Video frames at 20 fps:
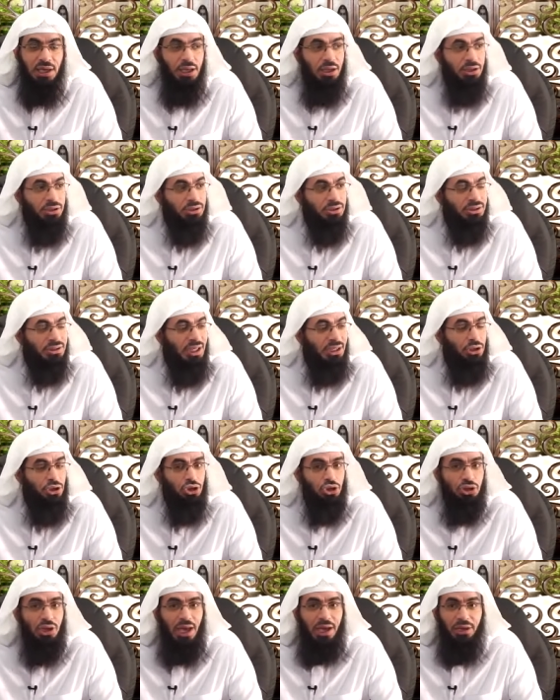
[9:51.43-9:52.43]
Instead, you
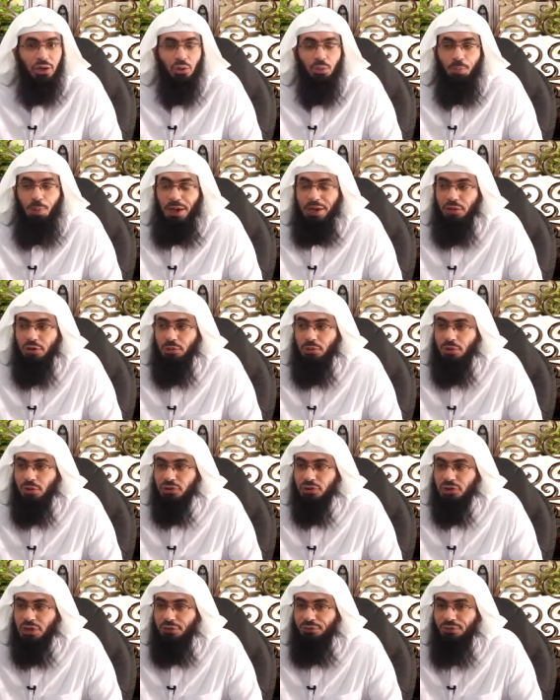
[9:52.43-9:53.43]
should occupy
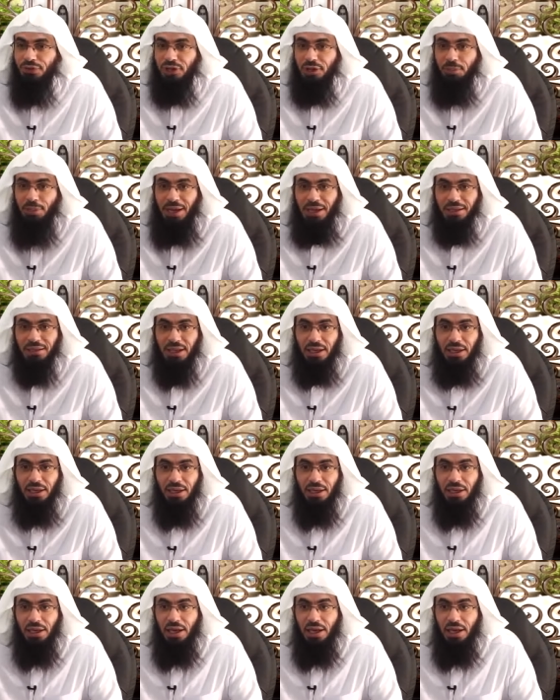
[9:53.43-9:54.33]
yourself in ibadah.